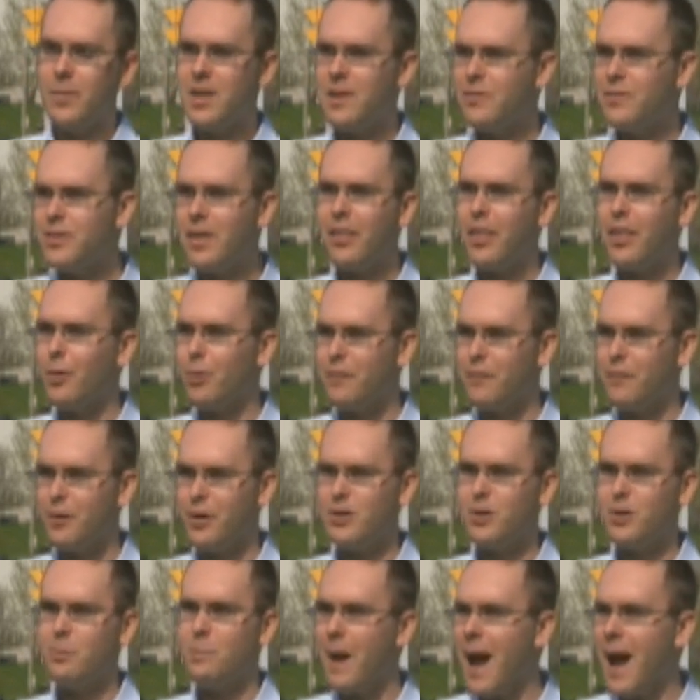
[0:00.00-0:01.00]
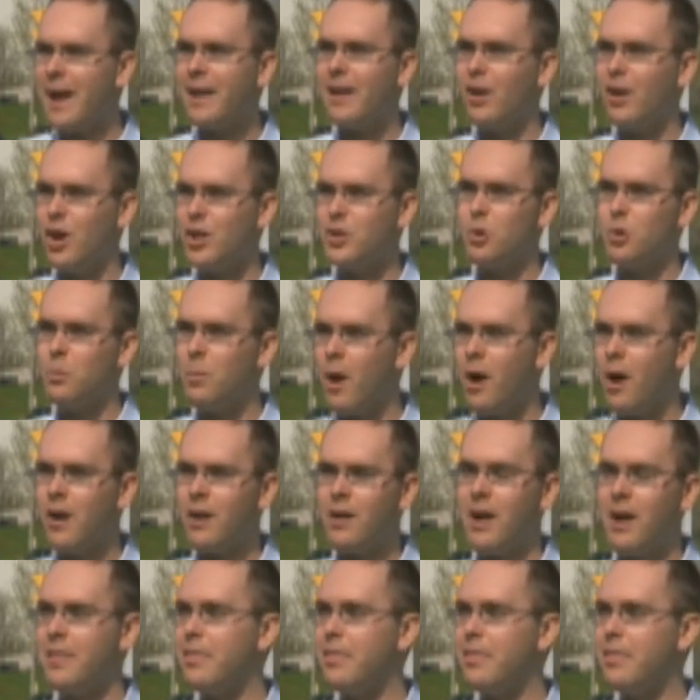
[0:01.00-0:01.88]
Given that they referred to backing onto a park,